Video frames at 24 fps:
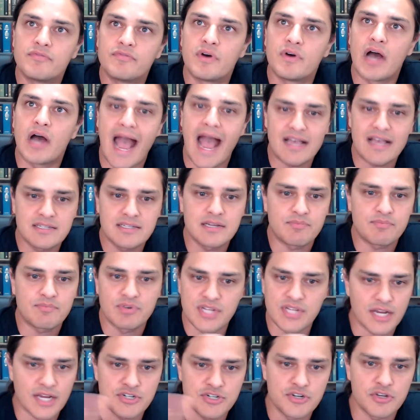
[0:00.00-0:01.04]
asset
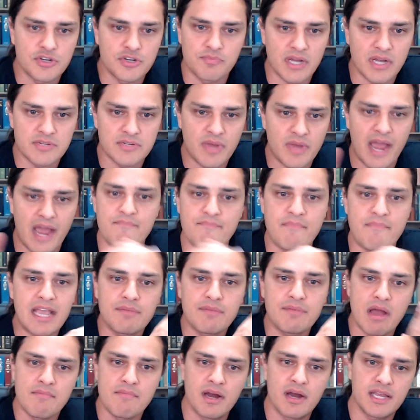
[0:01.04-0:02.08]
protection you can possibly. I make
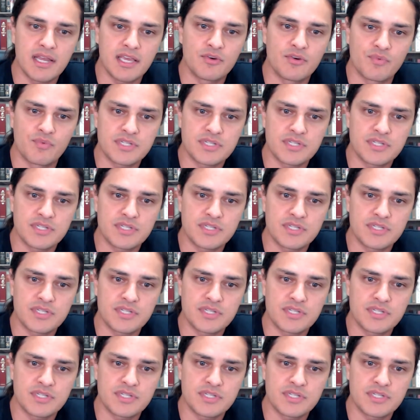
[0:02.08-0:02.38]
my money in a